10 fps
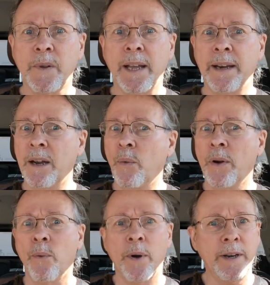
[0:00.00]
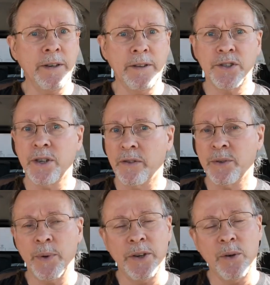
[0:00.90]
And I went right into the service
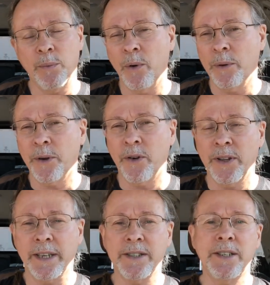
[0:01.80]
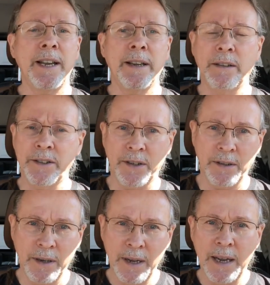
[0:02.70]
bay, no appointment or anything. I said, hey,
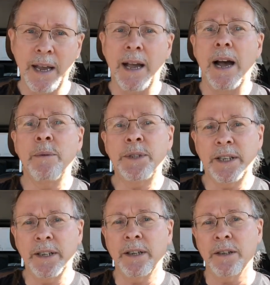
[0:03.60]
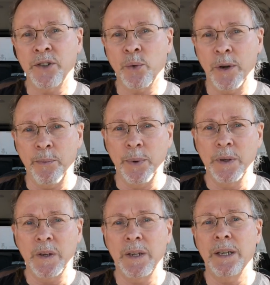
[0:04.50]
listen, I'm taking a trip
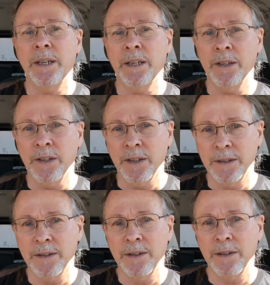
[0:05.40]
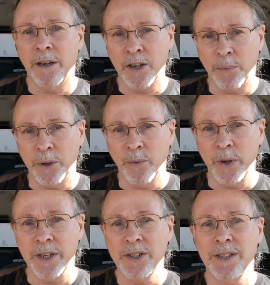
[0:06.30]
in a couple of
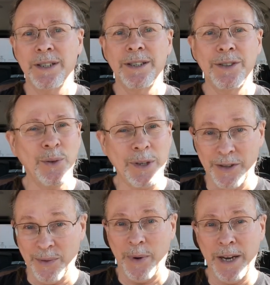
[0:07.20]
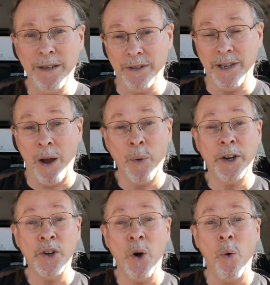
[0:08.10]
weeks, 2,000 miles. I want
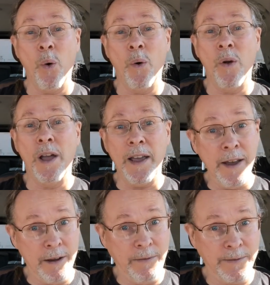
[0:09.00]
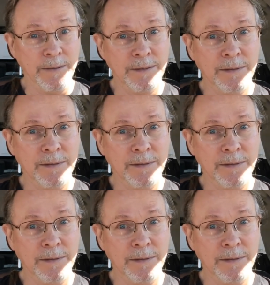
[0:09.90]
to know if